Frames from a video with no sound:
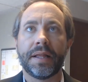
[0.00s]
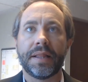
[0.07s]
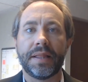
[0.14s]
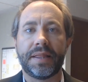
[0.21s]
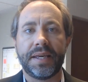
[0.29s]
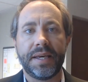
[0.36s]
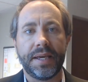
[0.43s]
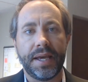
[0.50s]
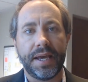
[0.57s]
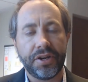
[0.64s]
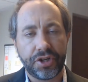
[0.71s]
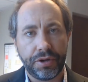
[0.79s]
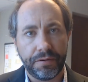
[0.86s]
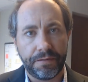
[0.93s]
The
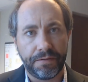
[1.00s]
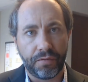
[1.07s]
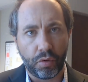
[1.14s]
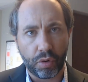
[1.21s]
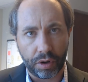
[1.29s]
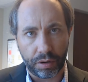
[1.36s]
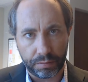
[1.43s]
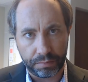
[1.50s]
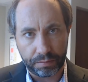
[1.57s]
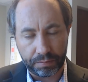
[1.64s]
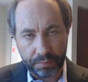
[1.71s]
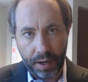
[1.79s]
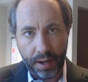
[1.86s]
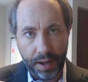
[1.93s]
issue for
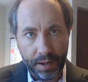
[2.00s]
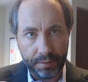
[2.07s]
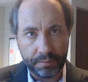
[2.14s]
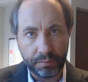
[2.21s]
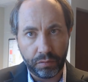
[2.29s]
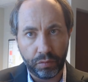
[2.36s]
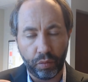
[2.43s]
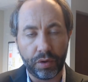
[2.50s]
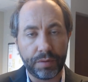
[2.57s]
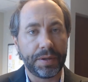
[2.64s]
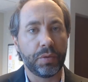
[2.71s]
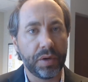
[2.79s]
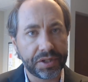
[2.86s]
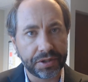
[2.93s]

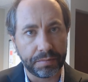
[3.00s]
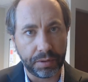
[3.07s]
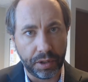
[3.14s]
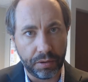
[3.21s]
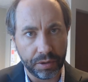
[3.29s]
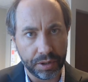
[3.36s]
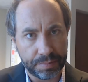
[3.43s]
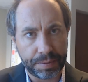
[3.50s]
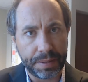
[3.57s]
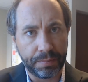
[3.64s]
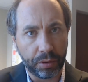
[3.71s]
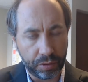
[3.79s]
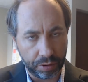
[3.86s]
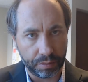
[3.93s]
would-be whistleblowers,
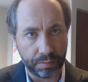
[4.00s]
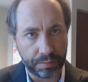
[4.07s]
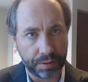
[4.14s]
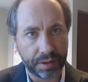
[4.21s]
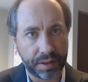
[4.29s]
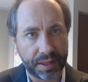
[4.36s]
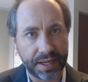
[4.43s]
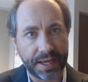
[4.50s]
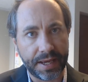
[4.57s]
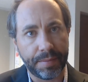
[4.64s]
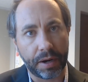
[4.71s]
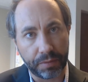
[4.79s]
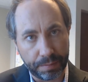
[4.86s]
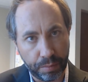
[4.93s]
people who are thinking
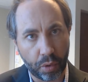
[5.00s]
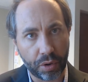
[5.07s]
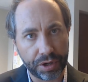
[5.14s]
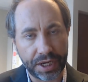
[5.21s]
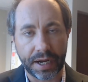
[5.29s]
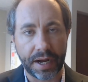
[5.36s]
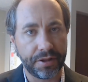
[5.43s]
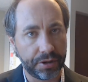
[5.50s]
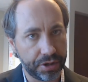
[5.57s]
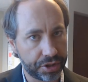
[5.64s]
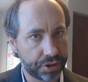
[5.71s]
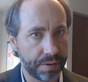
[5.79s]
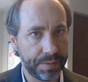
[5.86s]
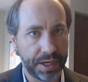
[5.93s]
about reporting either
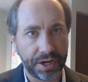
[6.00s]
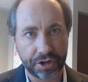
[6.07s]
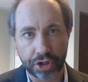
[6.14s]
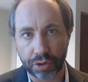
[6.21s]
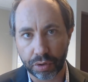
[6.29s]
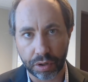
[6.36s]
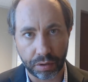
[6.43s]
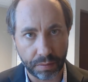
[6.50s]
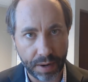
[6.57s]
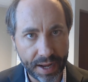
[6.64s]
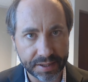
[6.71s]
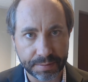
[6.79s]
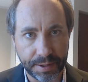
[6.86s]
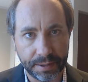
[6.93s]
discrimination or
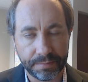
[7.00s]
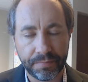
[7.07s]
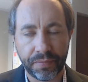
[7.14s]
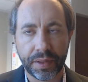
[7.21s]
harassment,